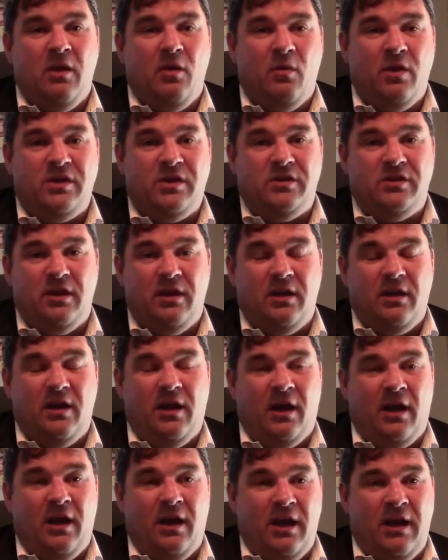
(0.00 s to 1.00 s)
which
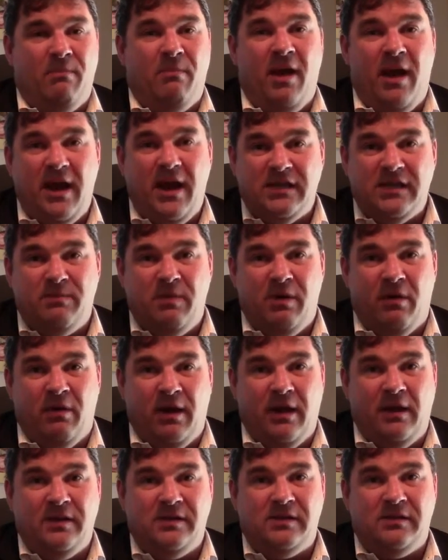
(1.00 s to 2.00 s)
in my
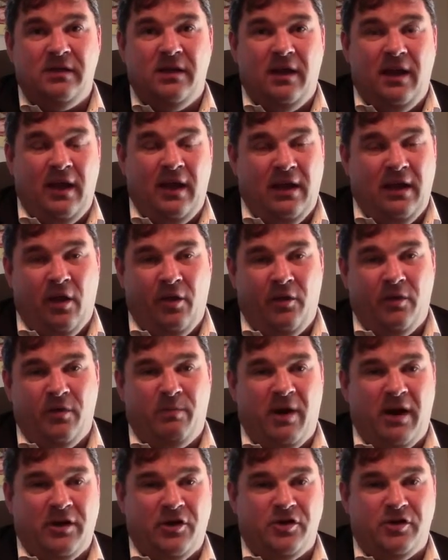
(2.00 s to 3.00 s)
experience and other
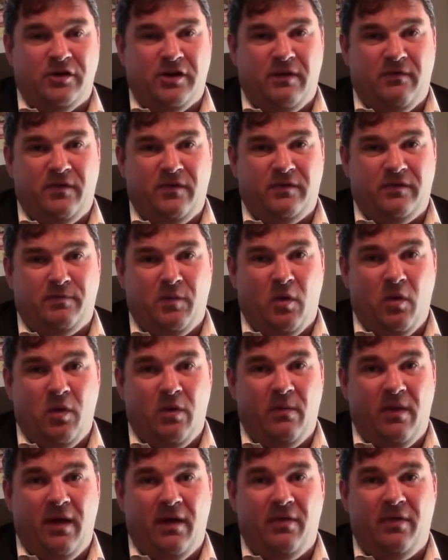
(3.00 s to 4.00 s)
practitioners I've
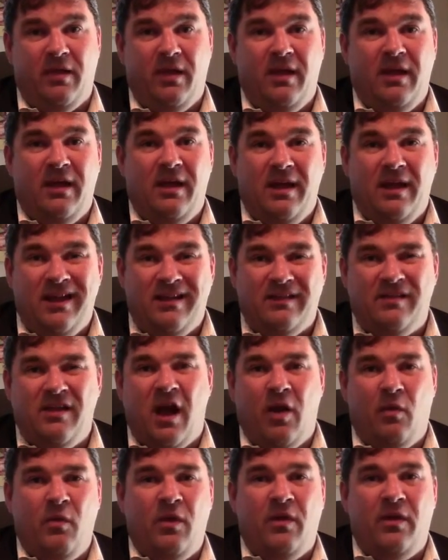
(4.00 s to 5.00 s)
spoken with is
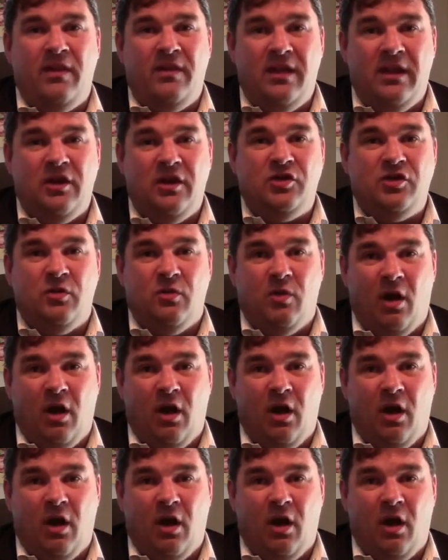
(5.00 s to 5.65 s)
not really the issue.